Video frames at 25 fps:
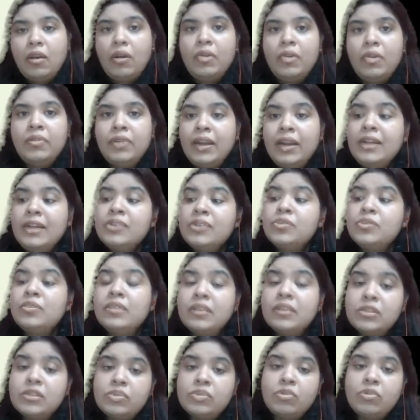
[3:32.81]
Alright, so
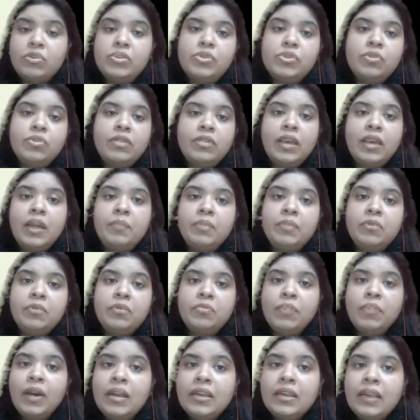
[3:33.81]
this also can be
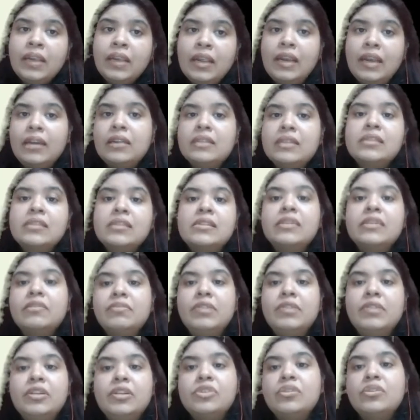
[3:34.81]
one characteristic
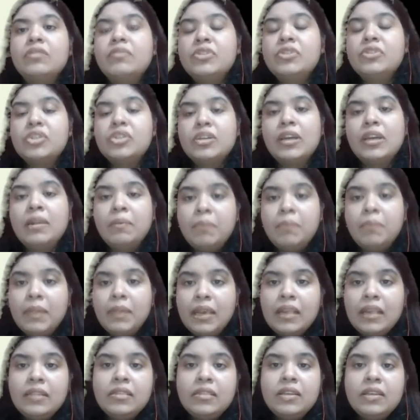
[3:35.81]
feature which can
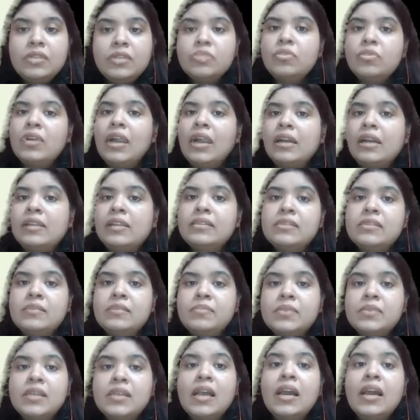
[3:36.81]
make these
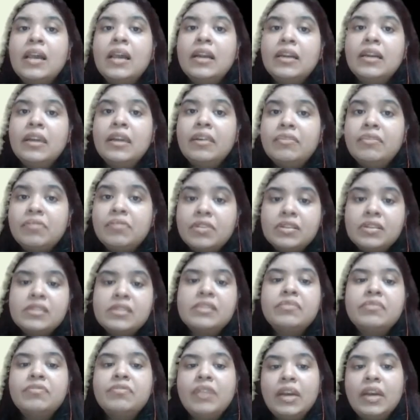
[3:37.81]
organisms
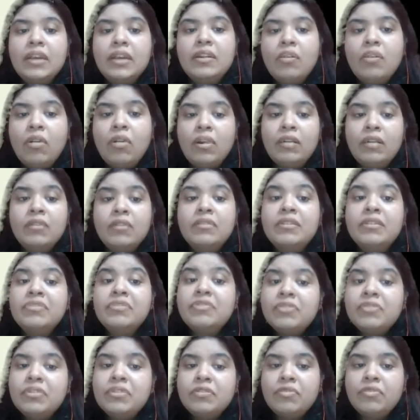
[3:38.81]
diversified or
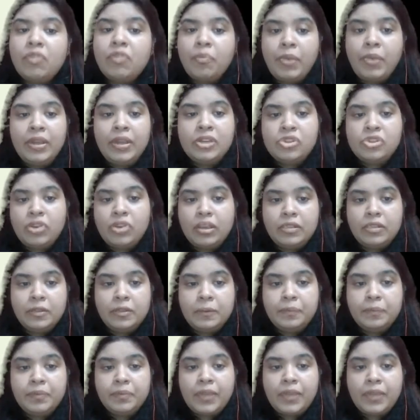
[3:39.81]
different from each other.